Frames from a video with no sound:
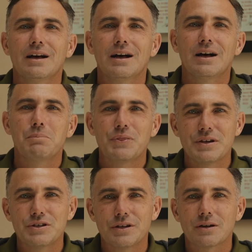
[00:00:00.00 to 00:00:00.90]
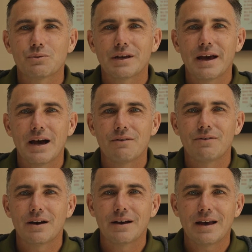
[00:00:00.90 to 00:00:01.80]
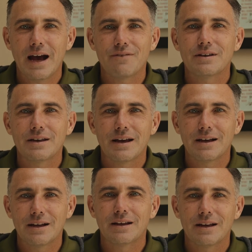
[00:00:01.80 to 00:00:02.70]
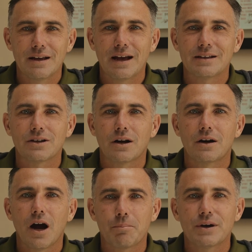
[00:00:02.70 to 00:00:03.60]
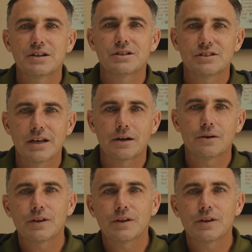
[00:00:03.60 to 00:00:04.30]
But this year we have it as our operations center.